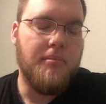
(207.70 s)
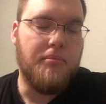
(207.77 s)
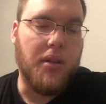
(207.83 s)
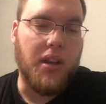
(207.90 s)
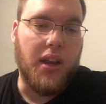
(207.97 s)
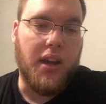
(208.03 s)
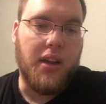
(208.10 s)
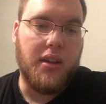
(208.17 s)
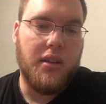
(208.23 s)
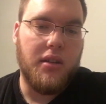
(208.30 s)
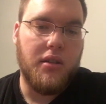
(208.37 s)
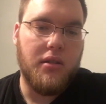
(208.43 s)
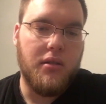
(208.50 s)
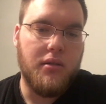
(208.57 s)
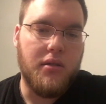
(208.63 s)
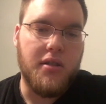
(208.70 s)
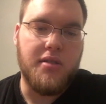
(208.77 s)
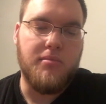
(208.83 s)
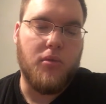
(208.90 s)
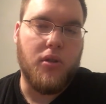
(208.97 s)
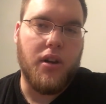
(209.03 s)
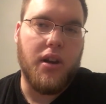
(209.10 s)
But, like,
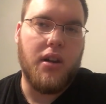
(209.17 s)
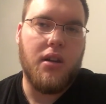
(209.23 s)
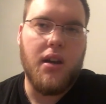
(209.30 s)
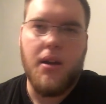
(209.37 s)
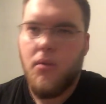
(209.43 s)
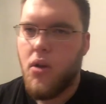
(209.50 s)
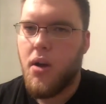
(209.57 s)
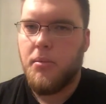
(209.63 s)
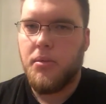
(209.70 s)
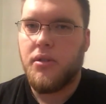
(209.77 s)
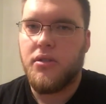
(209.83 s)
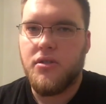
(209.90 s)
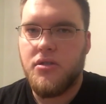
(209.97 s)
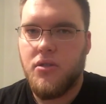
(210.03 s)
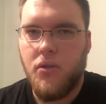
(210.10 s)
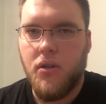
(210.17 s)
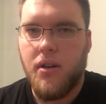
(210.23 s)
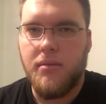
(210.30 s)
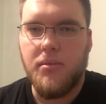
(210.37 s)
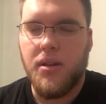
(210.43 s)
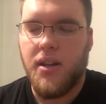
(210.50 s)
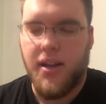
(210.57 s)
this morning, I woke up a little sore,
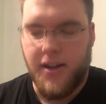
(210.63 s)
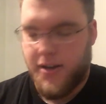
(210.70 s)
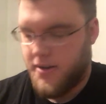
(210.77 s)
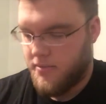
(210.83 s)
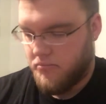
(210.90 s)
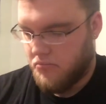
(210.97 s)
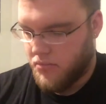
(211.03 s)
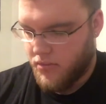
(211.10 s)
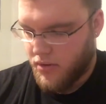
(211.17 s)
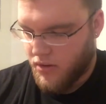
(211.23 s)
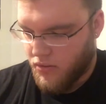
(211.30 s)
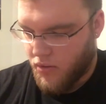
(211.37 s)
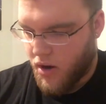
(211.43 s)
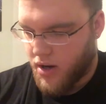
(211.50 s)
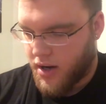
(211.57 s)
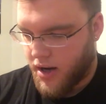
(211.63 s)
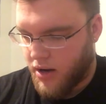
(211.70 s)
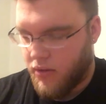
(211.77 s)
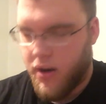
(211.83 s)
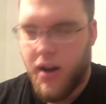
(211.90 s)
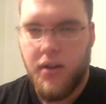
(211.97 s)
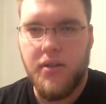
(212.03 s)
but like walking
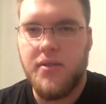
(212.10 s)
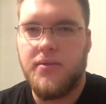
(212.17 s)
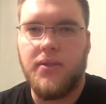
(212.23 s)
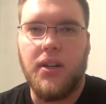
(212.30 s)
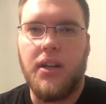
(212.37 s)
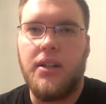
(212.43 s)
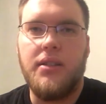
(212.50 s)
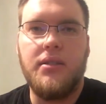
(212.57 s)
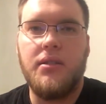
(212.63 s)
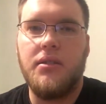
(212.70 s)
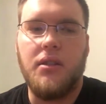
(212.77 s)
around is fine.